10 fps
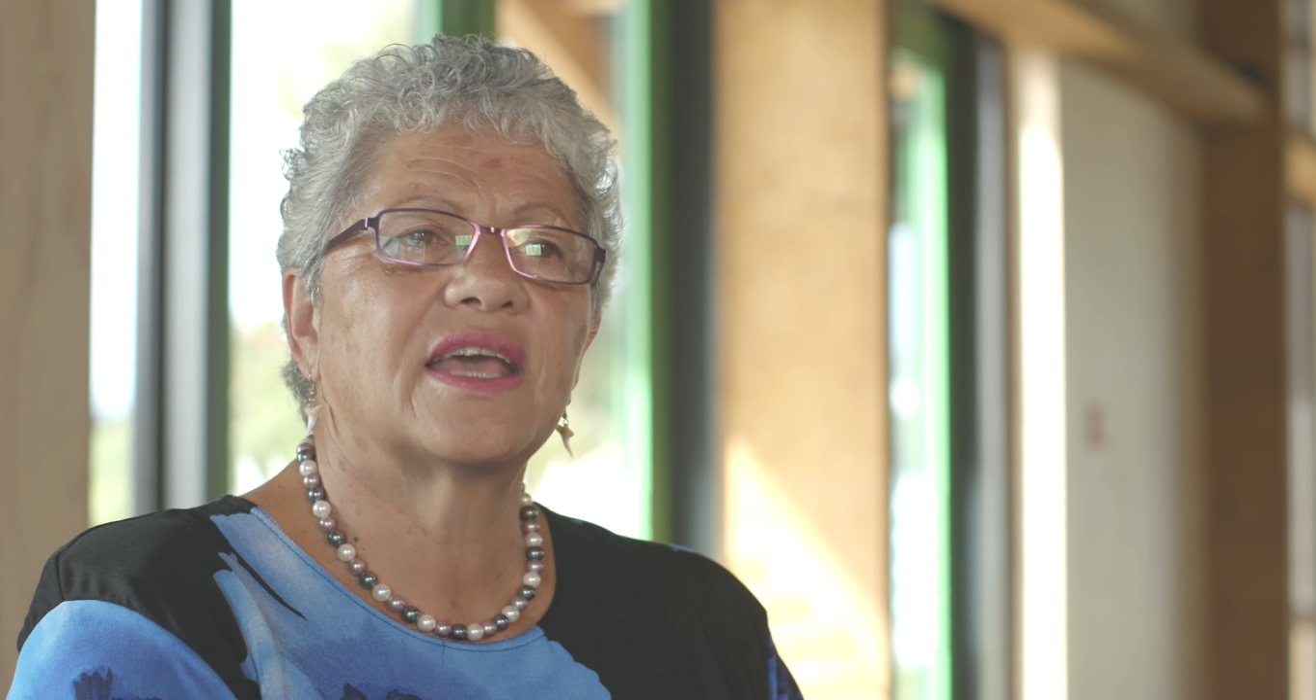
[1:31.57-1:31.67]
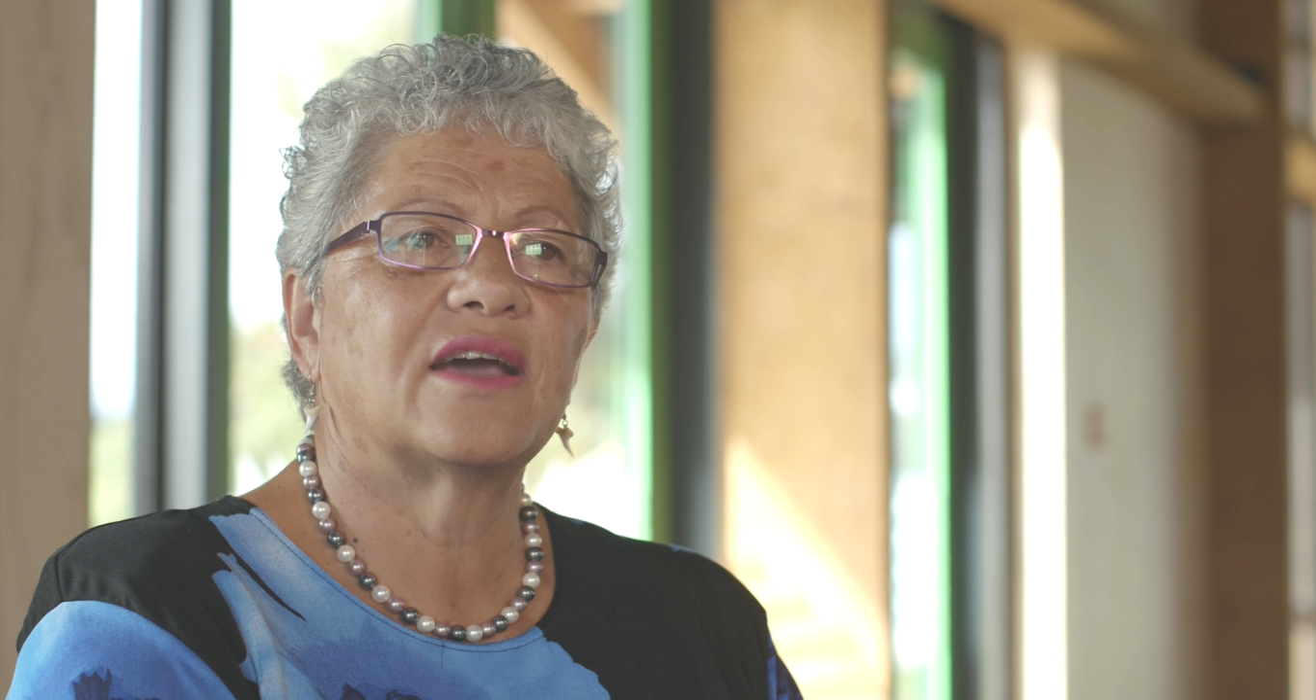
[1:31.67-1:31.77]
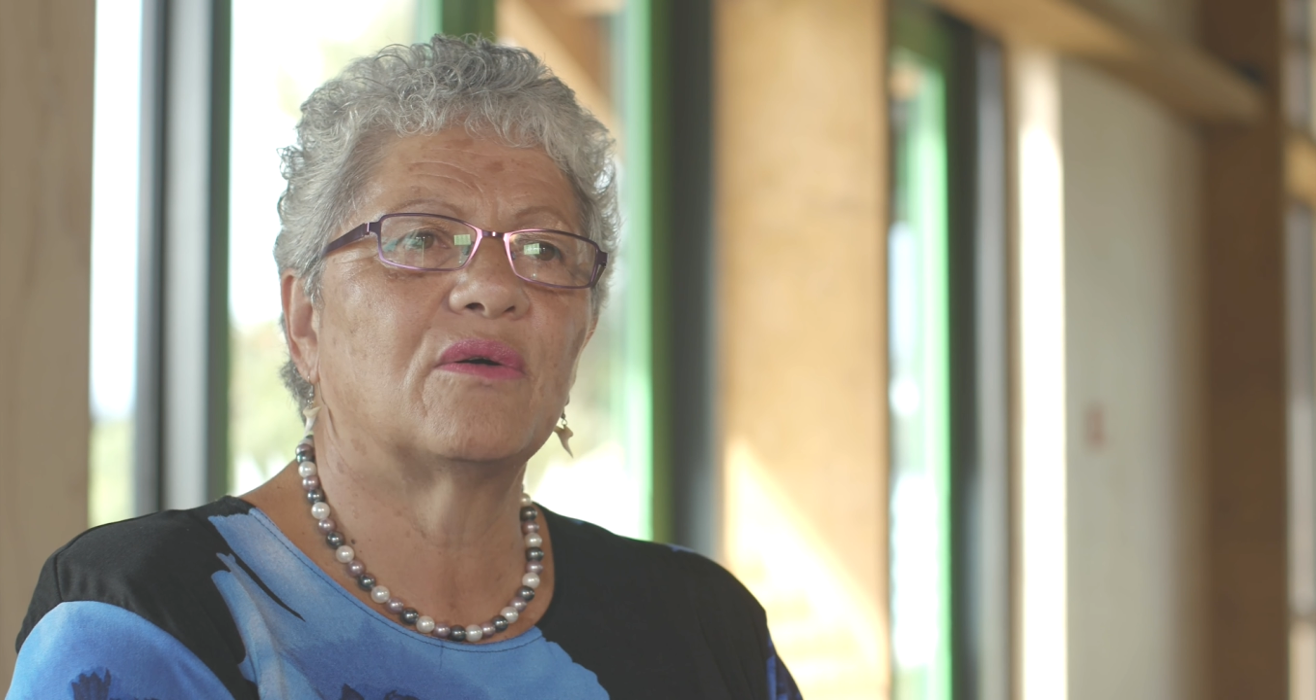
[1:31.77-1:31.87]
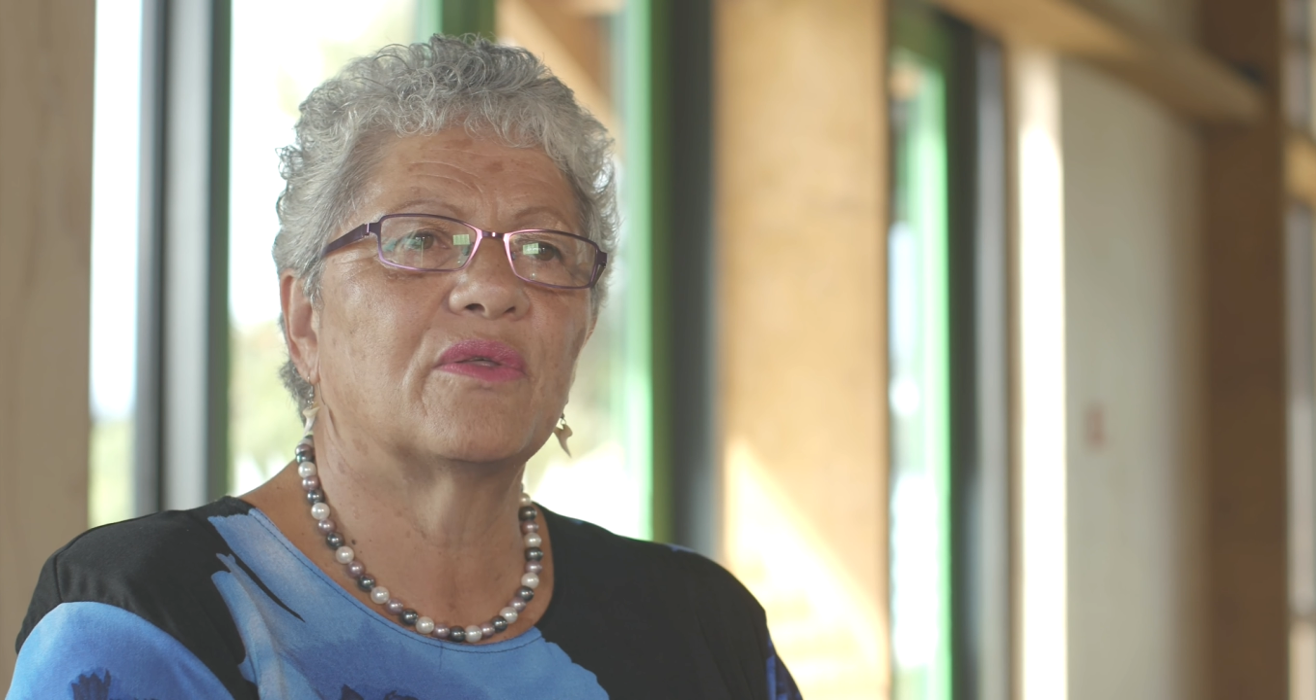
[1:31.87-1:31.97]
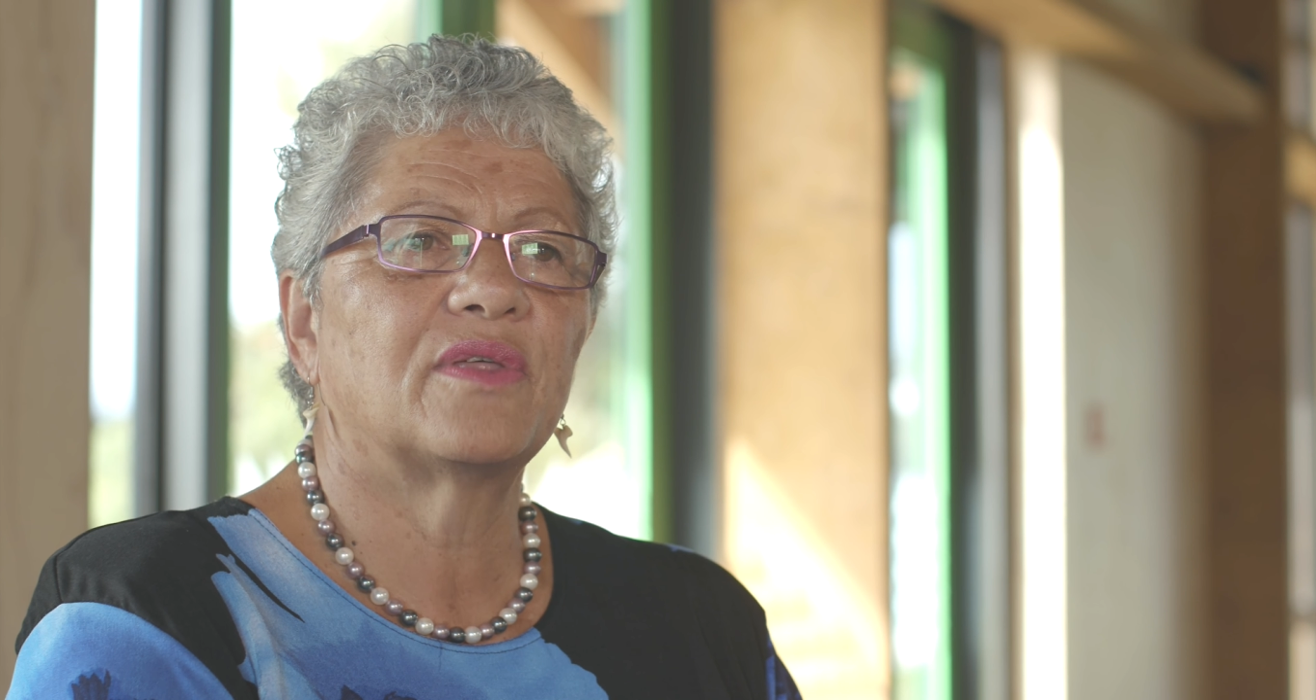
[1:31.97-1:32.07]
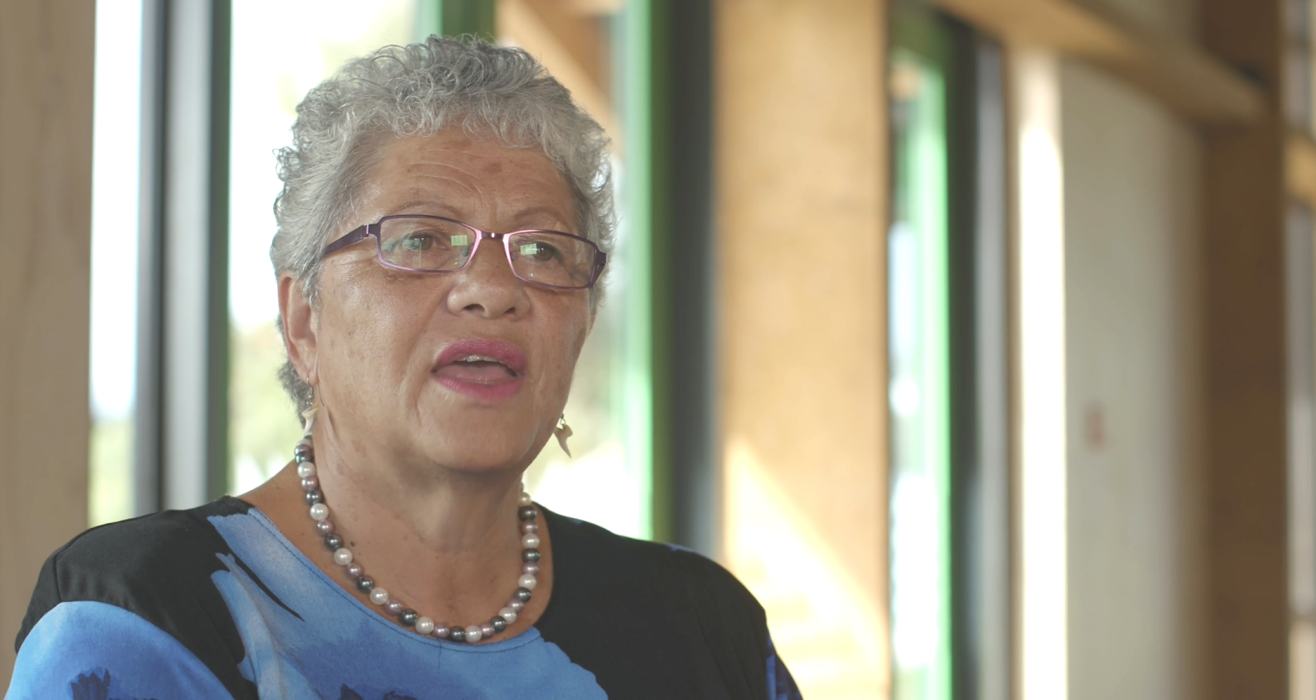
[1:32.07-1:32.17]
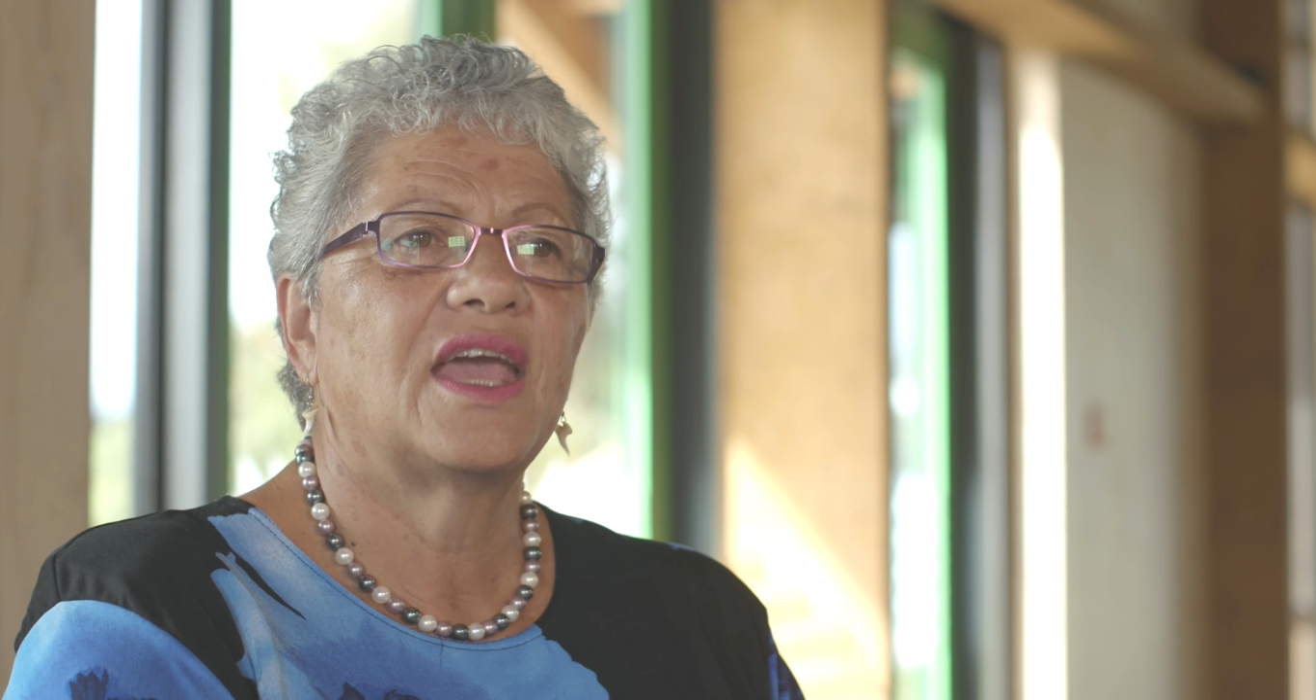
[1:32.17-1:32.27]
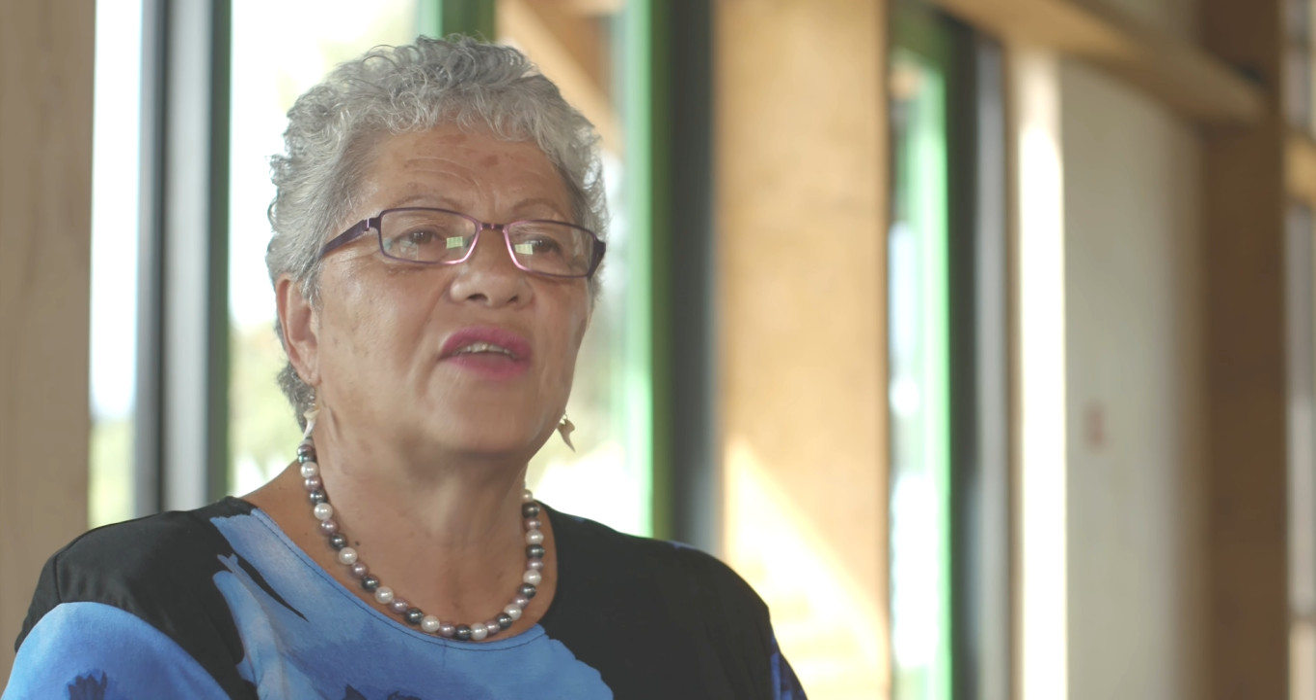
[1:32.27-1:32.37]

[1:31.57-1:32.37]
health,